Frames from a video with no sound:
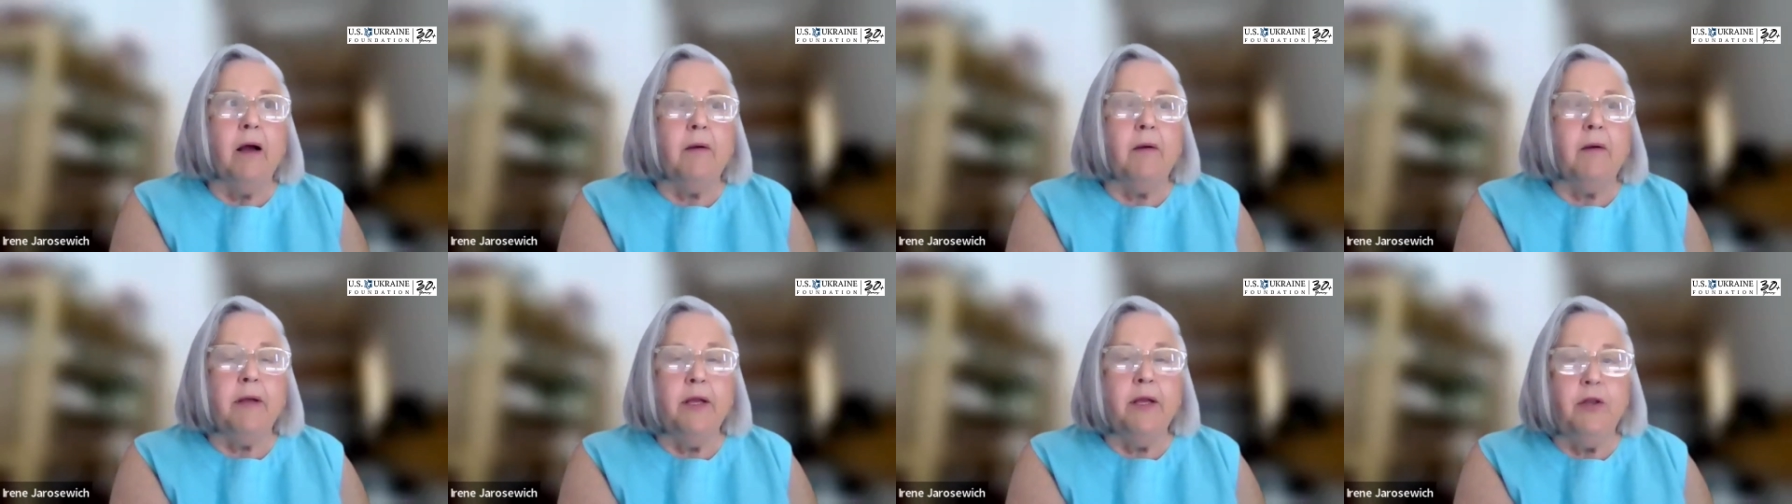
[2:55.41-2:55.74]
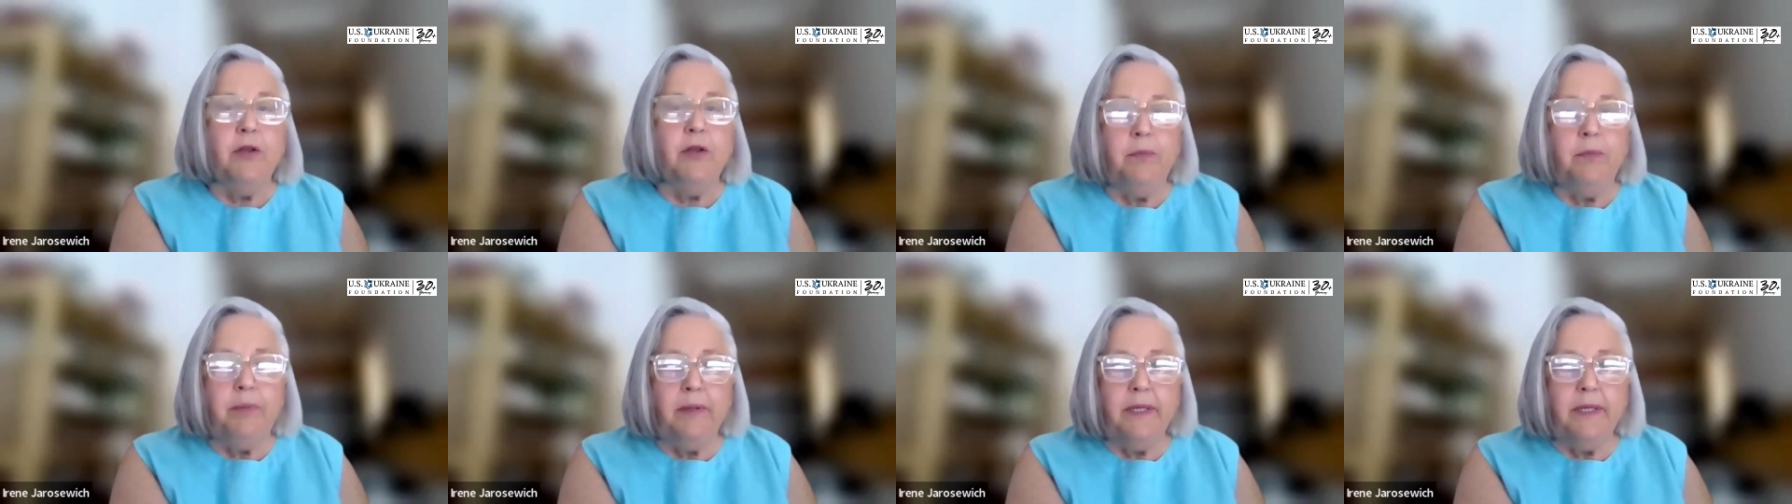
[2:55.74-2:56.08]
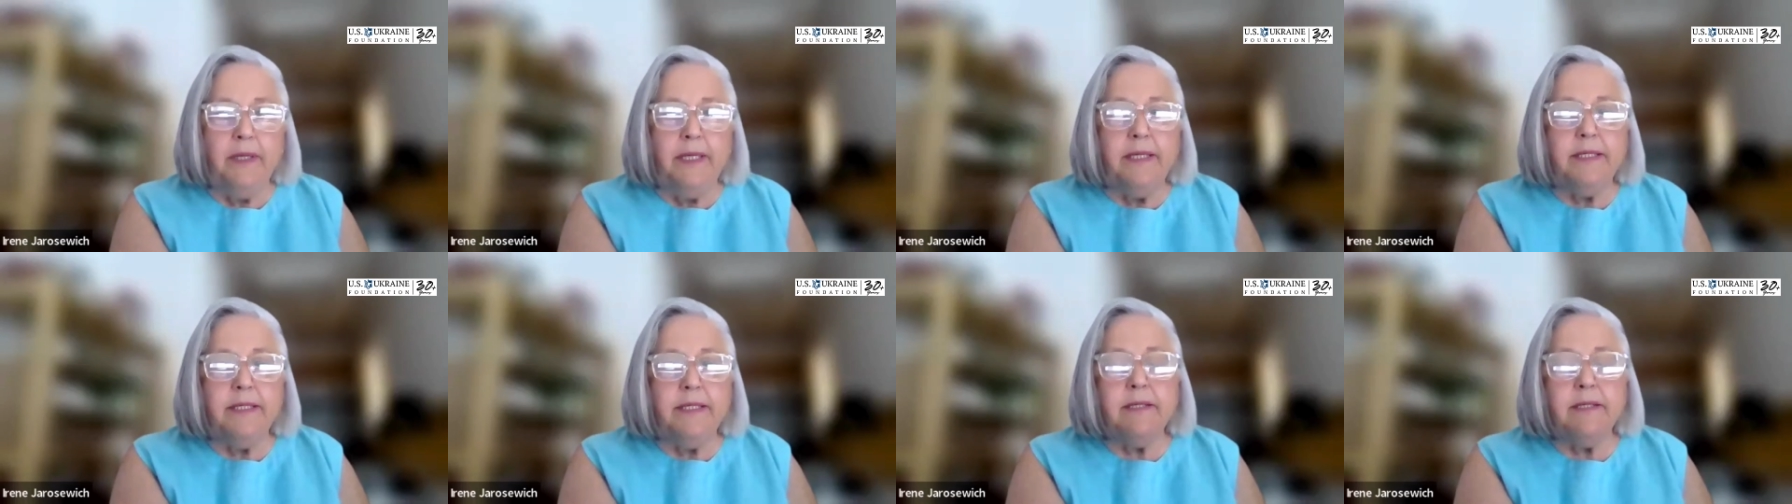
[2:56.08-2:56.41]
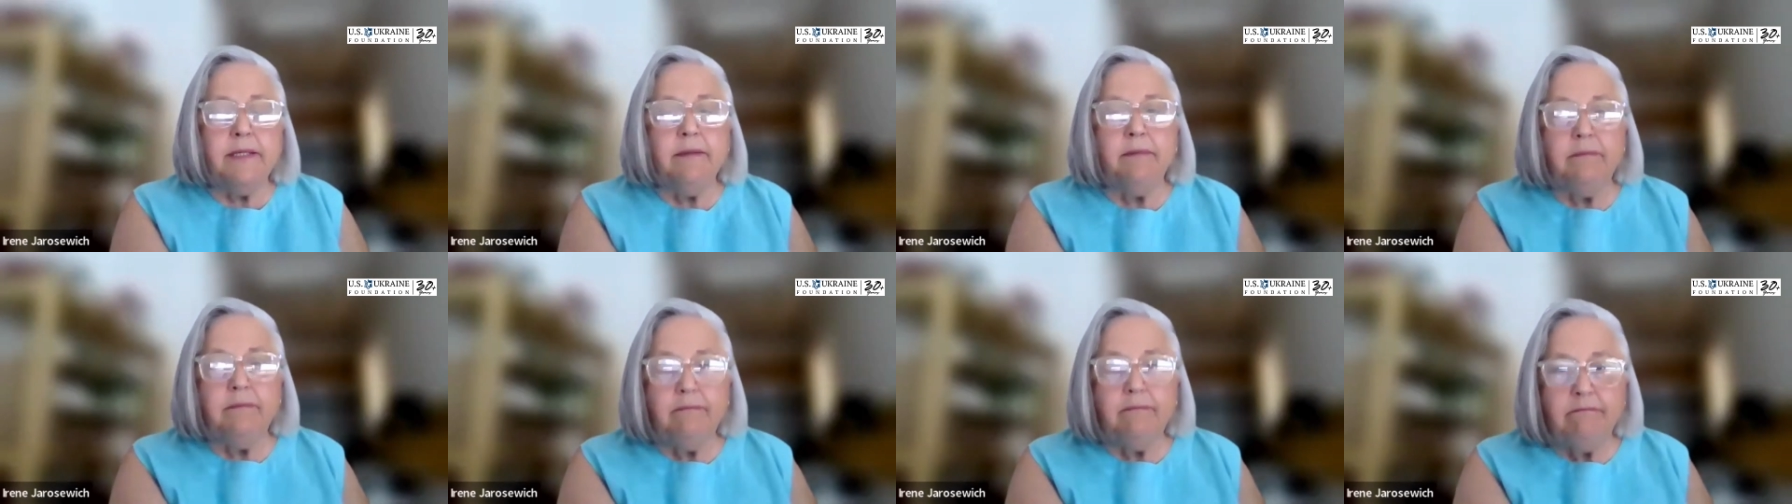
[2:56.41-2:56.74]
Can you
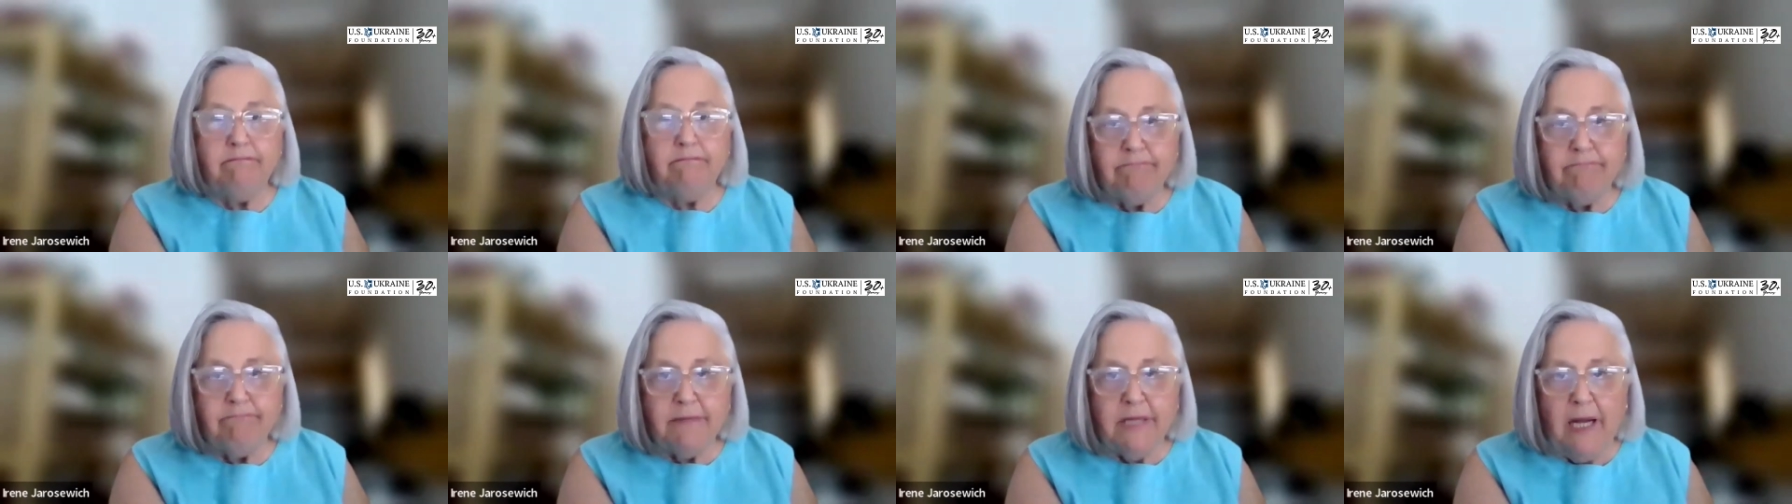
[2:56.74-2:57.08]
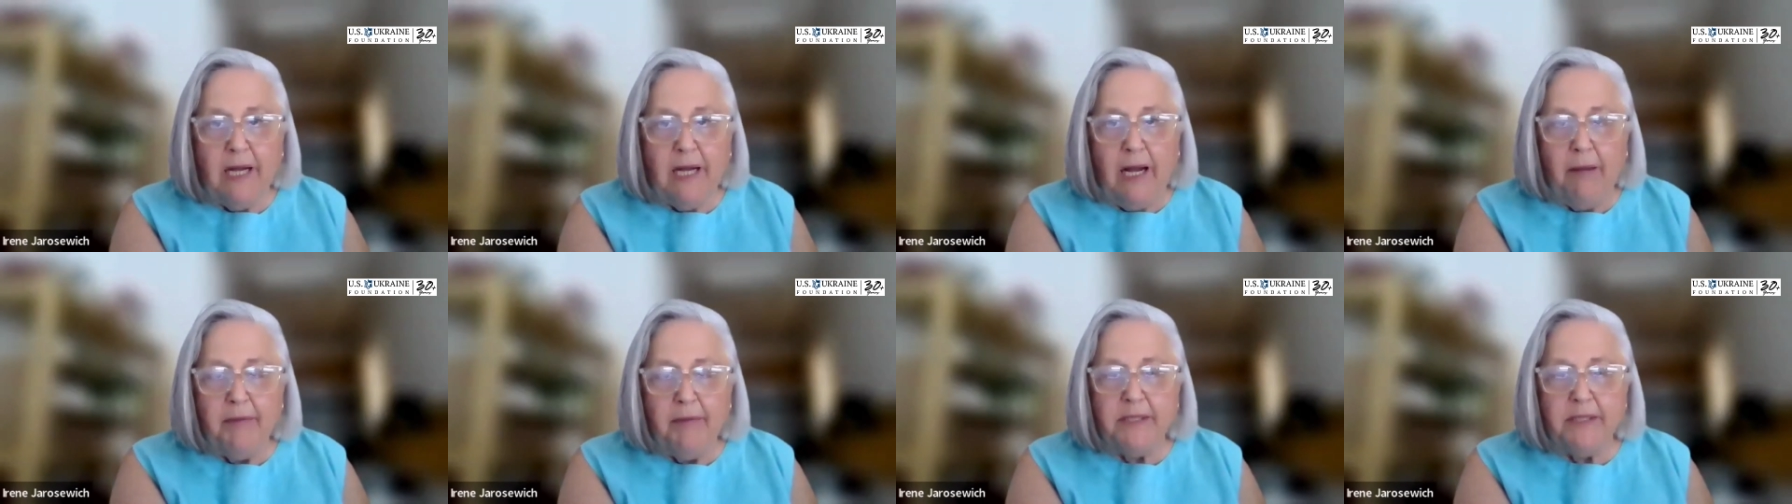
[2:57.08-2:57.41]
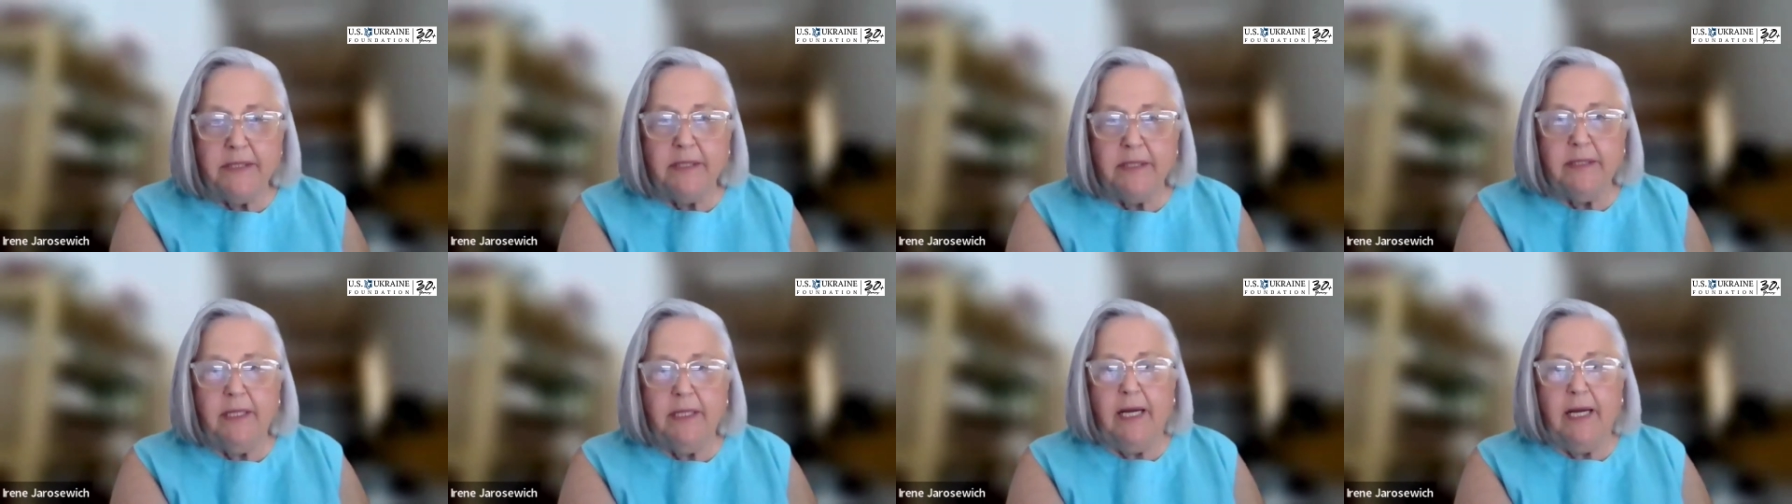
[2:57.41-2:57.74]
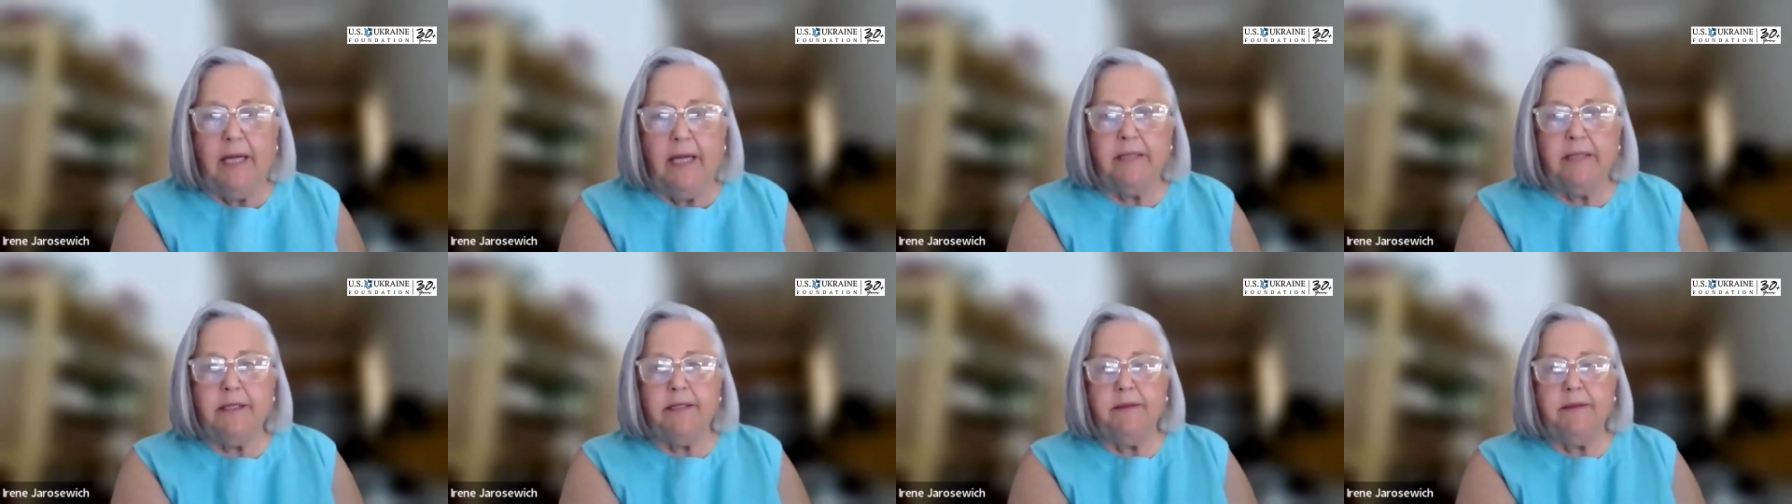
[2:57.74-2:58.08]
please comment on
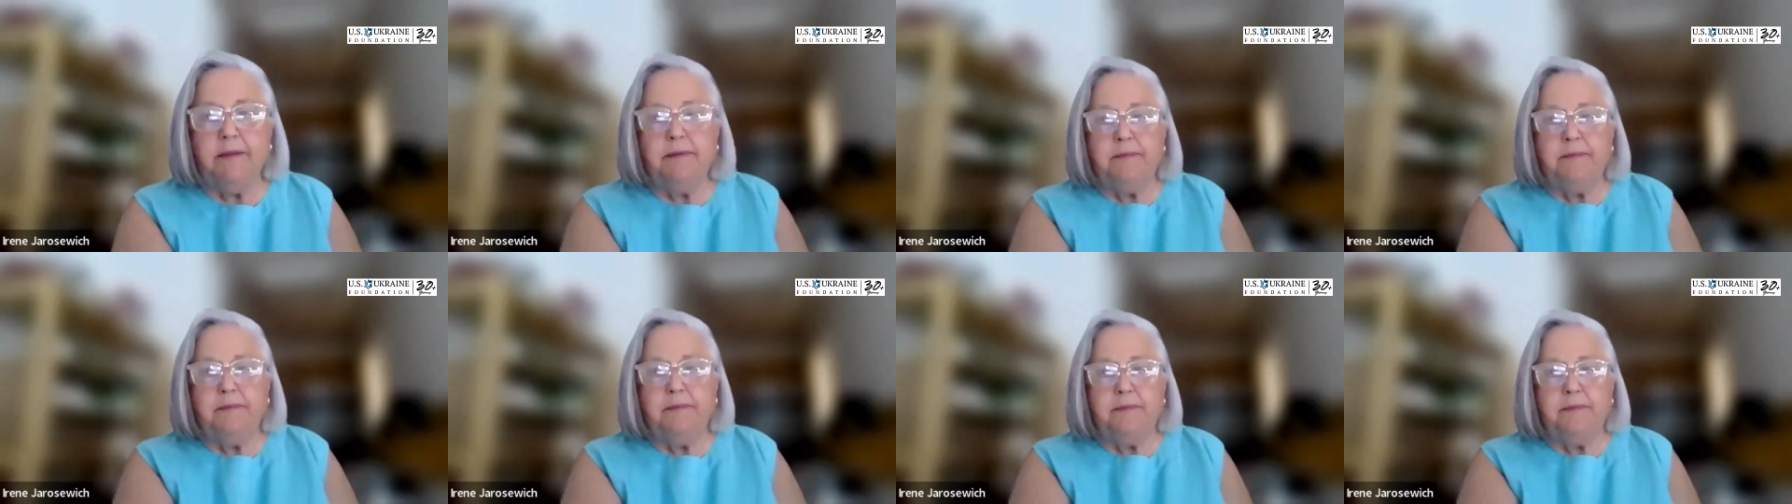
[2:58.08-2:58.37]
that?